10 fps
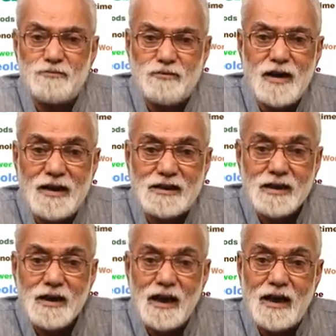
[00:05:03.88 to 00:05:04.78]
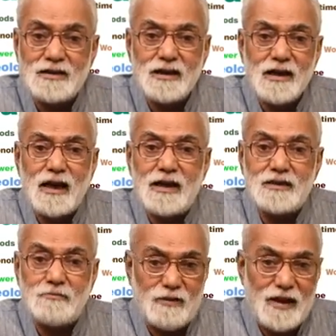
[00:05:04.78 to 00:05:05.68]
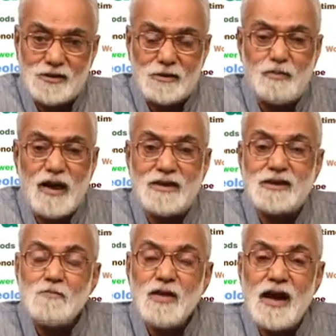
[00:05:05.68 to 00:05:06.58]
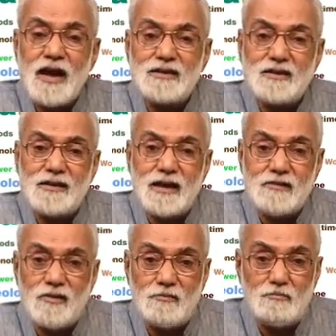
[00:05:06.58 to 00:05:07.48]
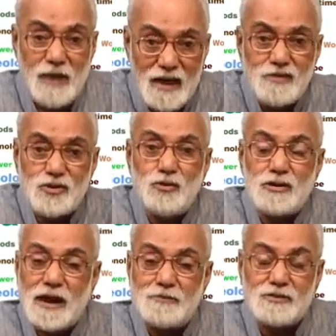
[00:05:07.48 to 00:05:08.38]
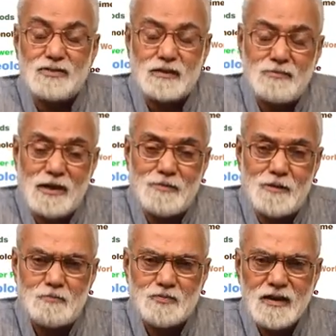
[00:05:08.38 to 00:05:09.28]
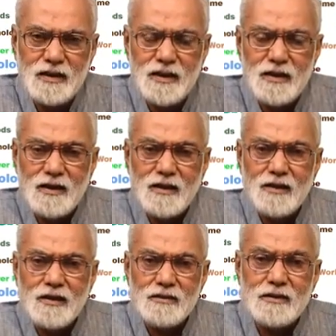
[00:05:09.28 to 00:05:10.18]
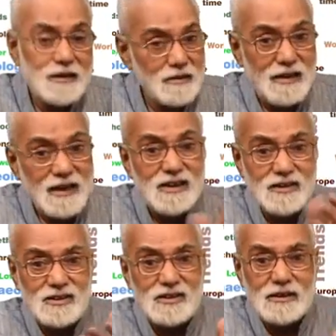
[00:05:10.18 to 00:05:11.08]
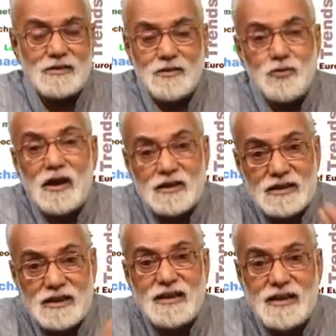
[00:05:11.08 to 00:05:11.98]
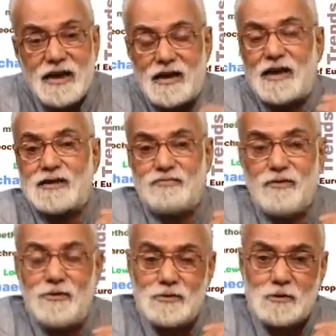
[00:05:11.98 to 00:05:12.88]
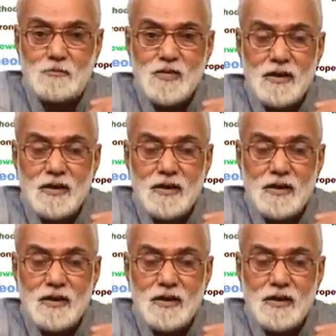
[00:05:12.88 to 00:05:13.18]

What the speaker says: of flakes as flakes or blades as their main tool types of survival? The reasons that you are seeking are as follows.